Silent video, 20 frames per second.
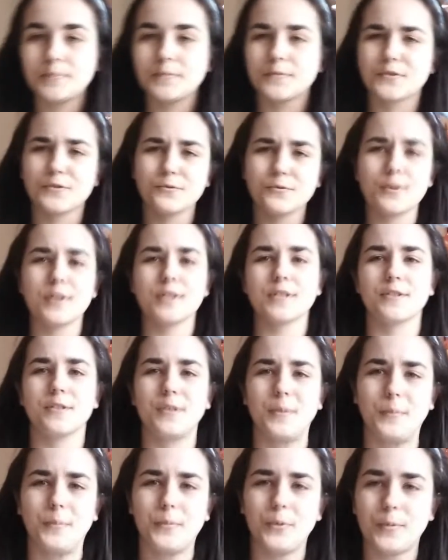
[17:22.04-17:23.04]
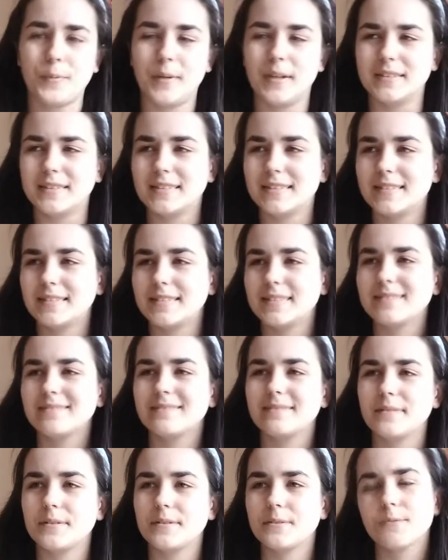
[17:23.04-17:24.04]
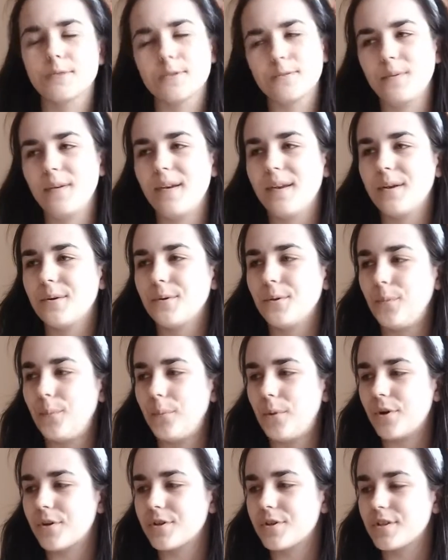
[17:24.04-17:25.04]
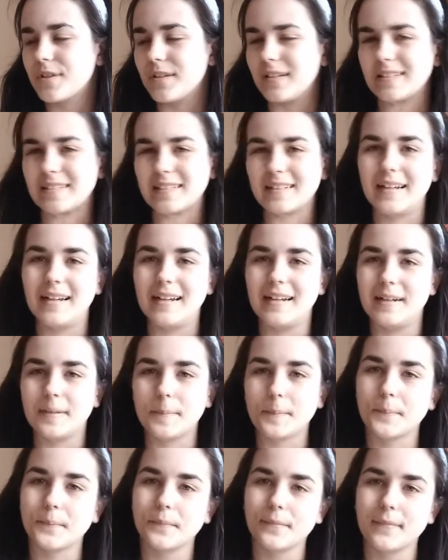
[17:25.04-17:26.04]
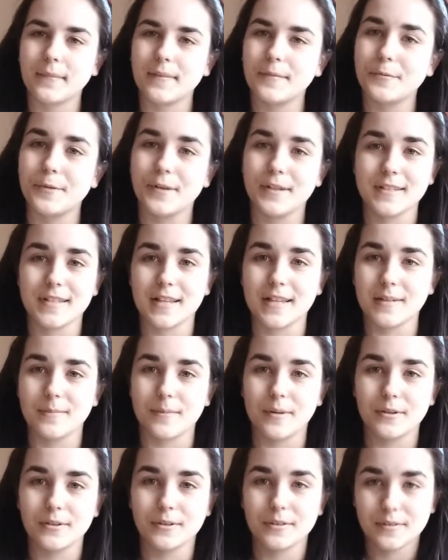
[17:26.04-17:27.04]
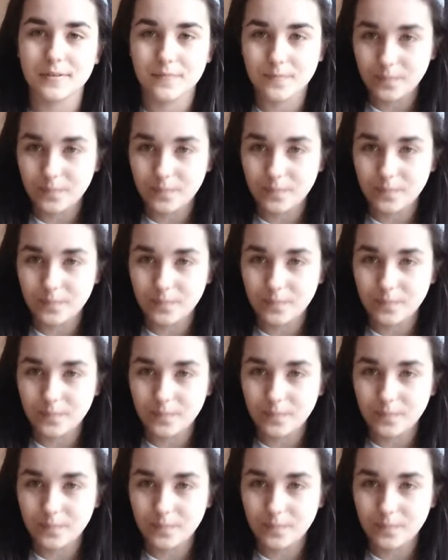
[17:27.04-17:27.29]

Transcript: which wasn't the book, but it was really cool merch. I'm really sad about it.